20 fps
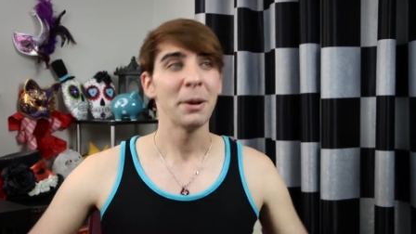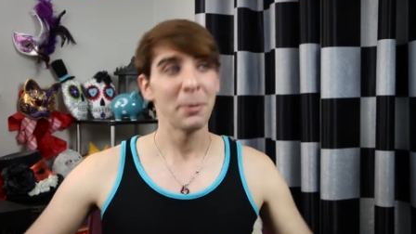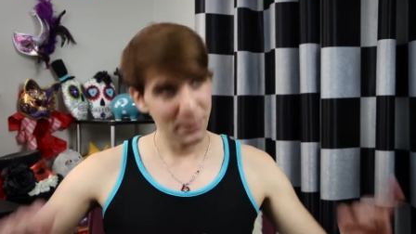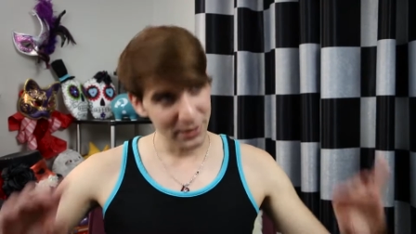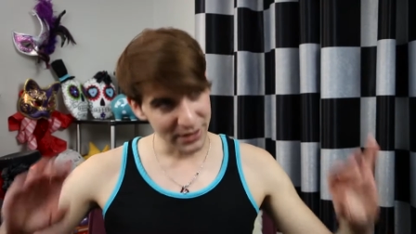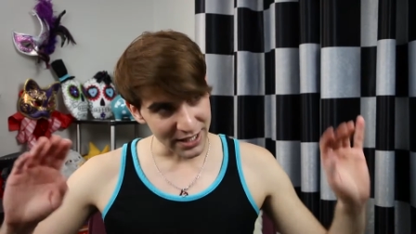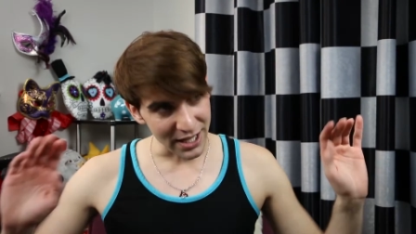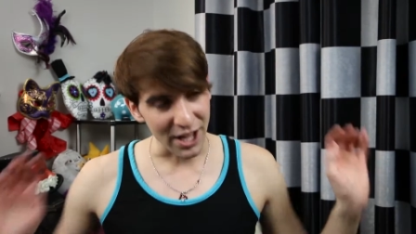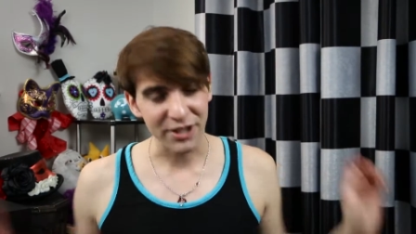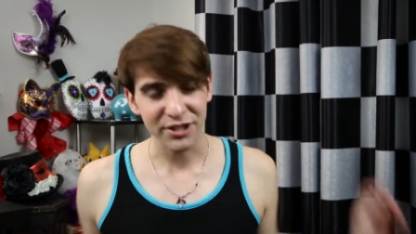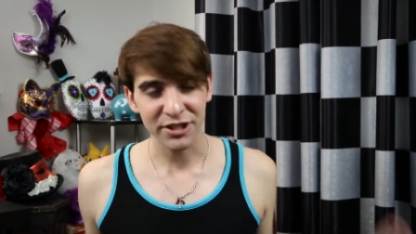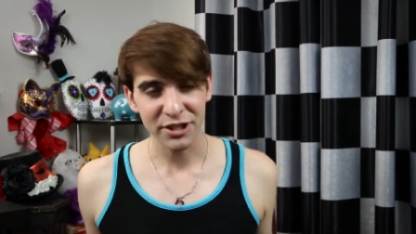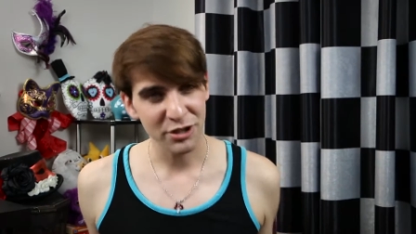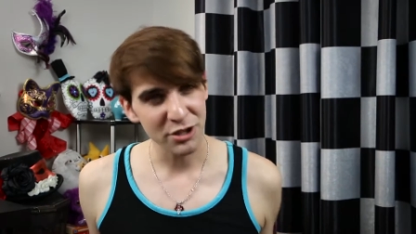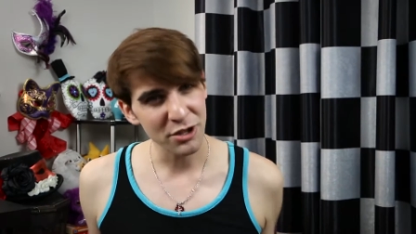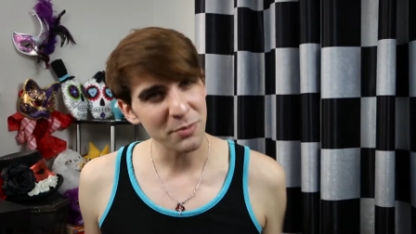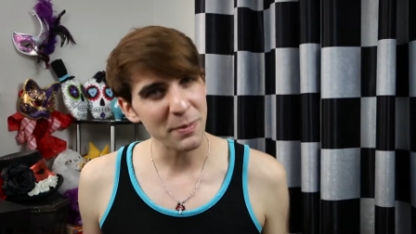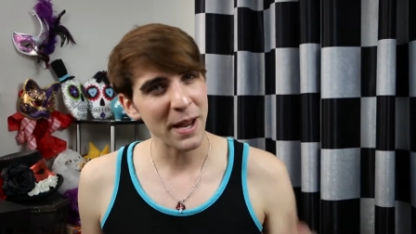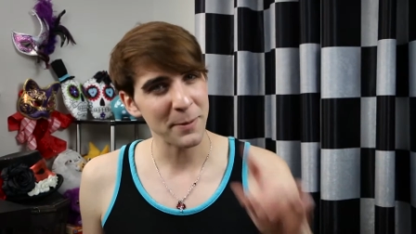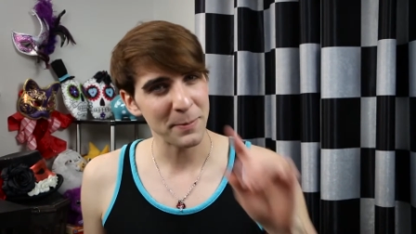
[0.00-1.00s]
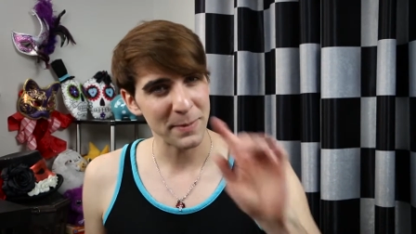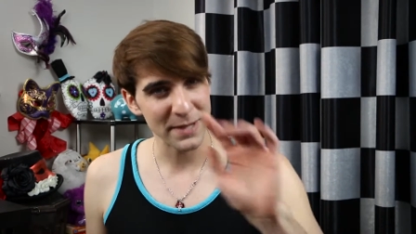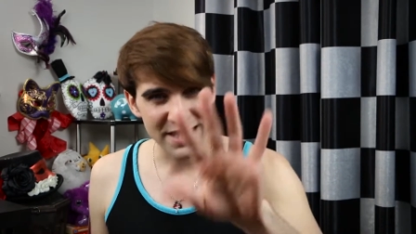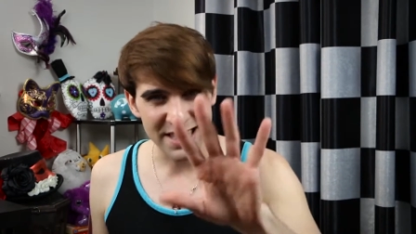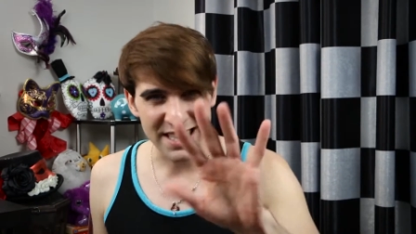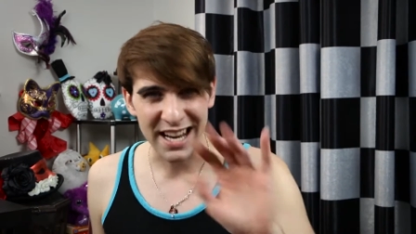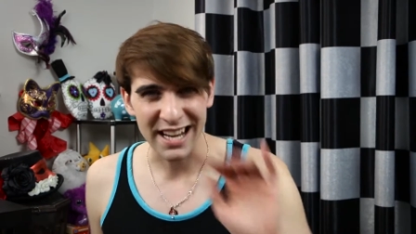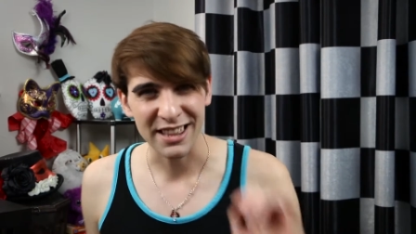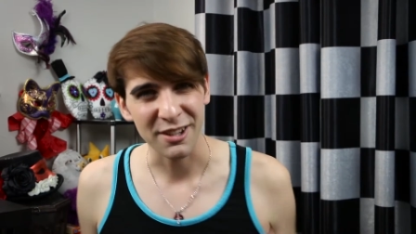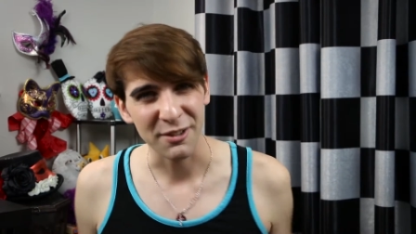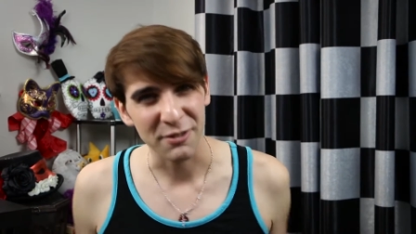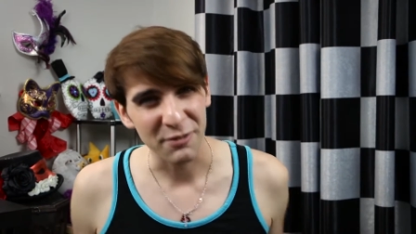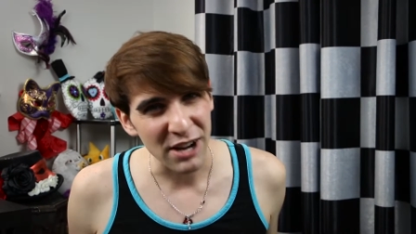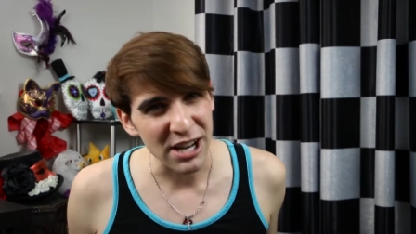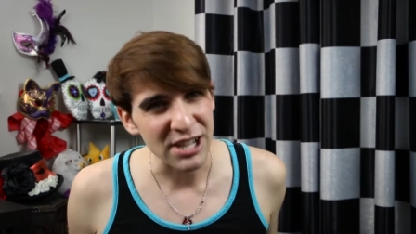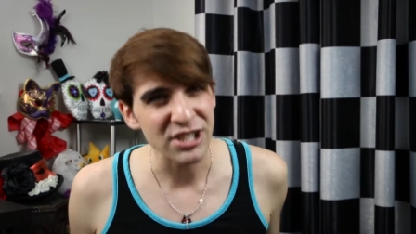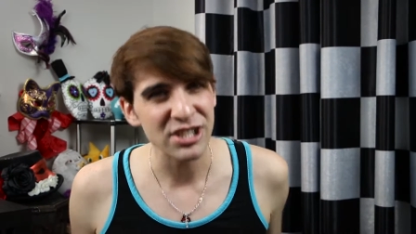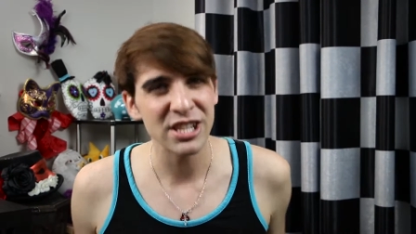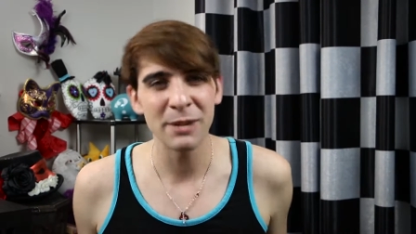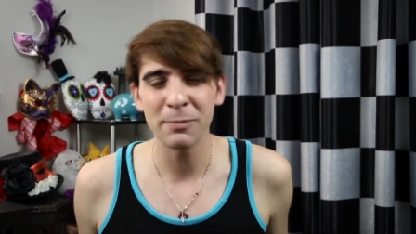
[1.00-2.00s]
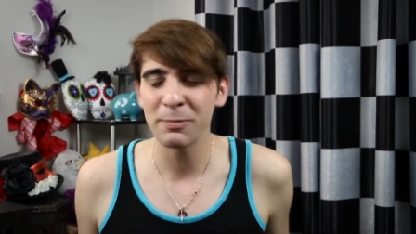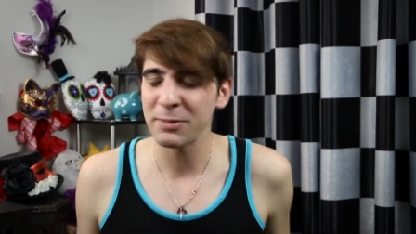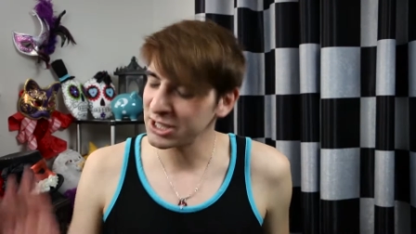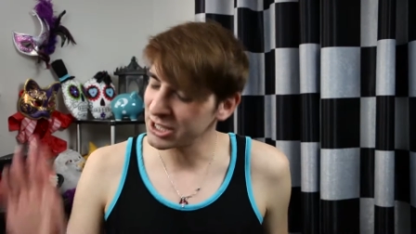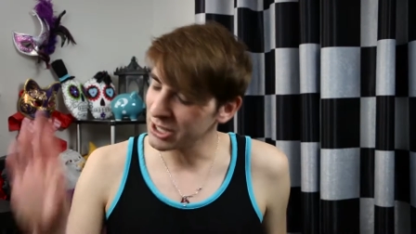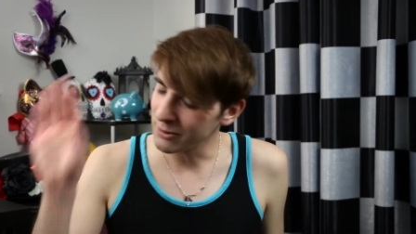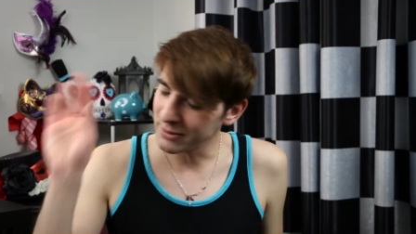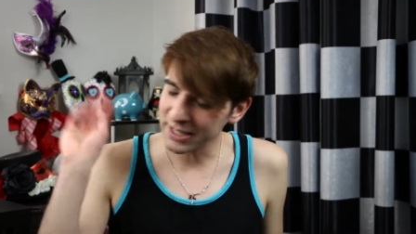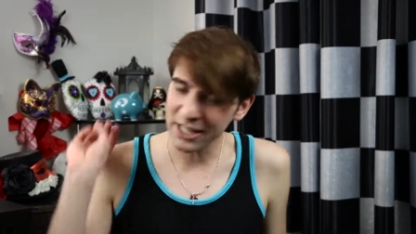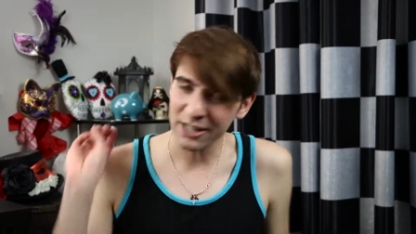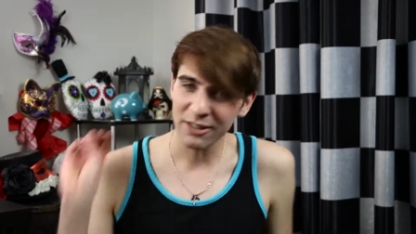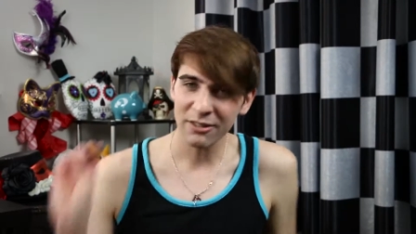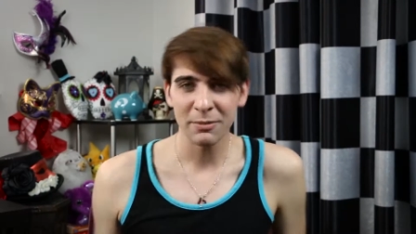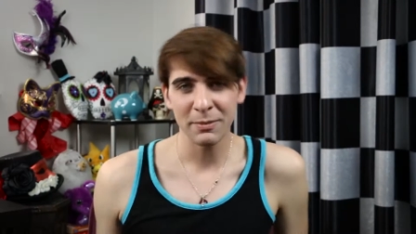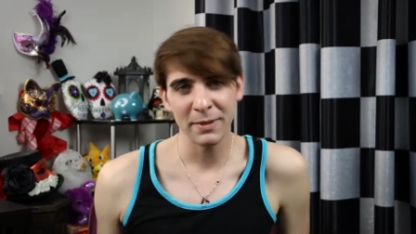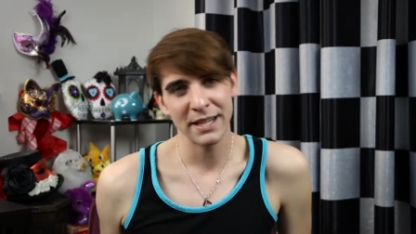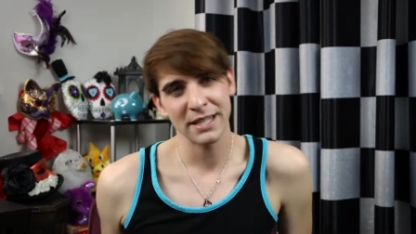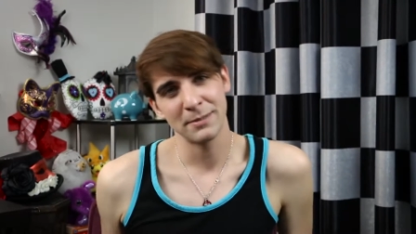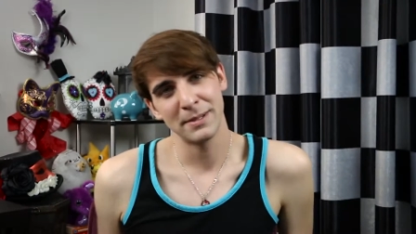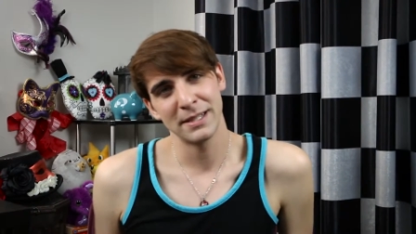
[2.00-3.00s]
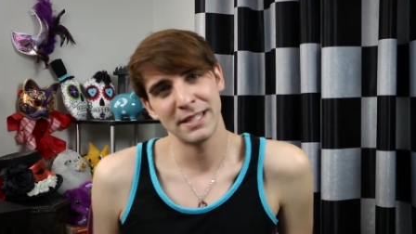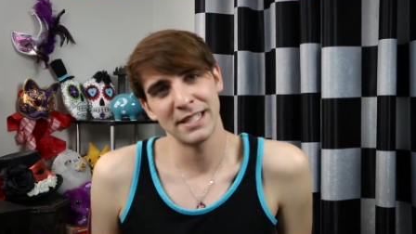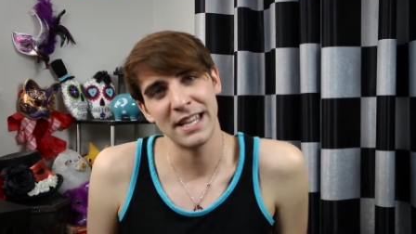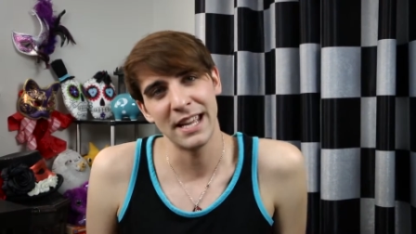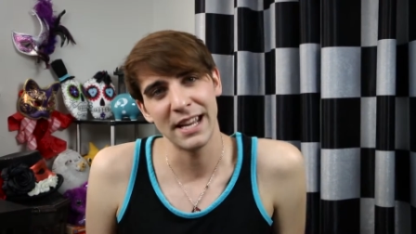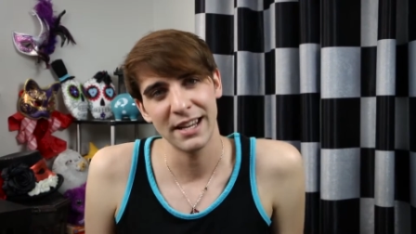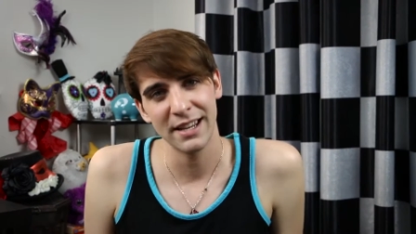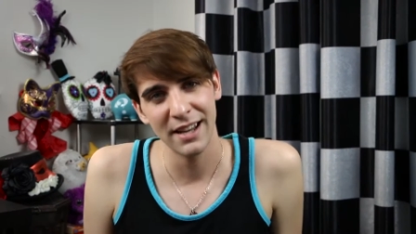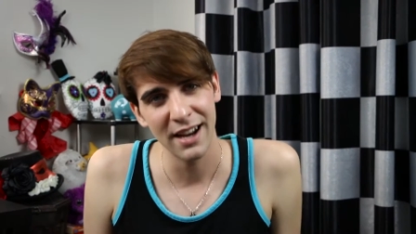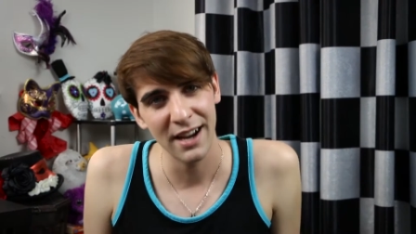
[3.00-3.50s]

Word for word: but they also do make me sick. Their friendship is so cute, it makes me sick.